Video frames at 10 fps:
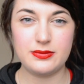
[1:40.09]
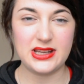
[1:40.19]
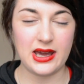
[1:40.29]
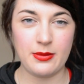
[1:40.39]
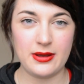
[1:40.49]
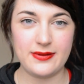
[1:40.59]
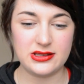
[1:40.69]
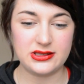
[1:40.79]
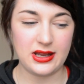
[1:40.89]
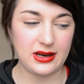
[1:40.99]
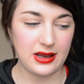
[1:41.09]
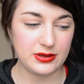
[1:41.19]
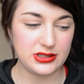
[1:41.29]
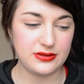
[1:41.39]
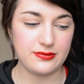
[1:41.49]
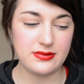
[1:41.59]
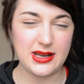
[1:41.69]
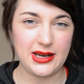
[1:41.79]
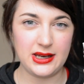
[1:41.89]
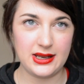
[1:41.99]
dig out my Face Atelier, which is
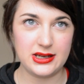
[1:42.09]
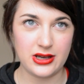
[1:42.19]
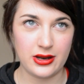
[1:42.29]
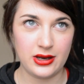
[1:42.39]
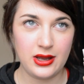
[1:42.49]
really nearly done.